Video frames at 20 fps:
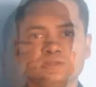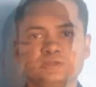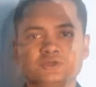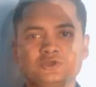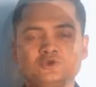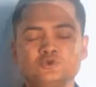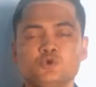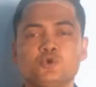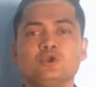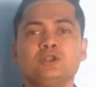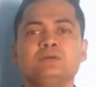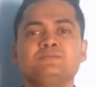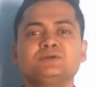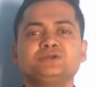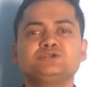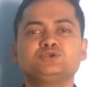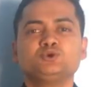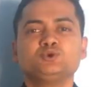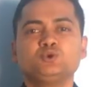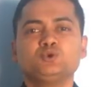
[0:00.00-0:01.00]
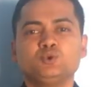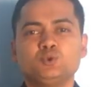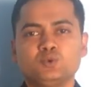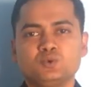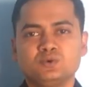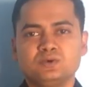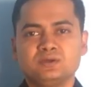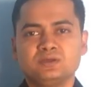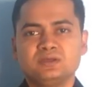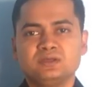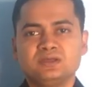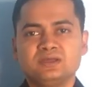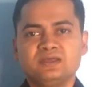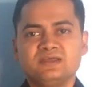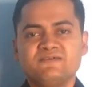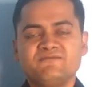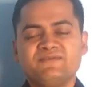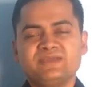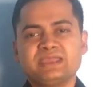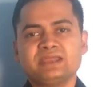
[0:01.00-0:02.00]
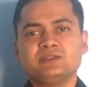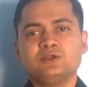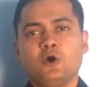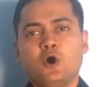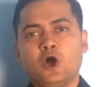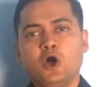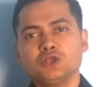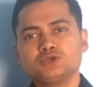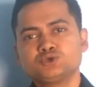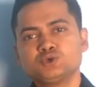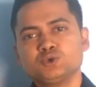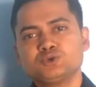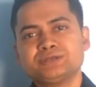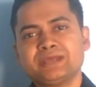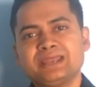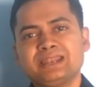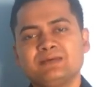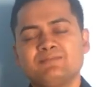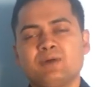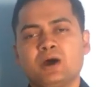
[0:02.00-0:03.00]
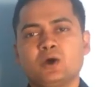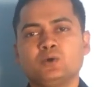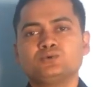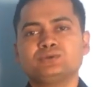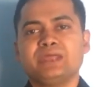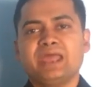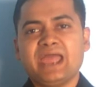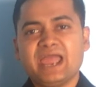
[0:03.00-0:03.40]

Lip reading: Rule number 2. We can also tell about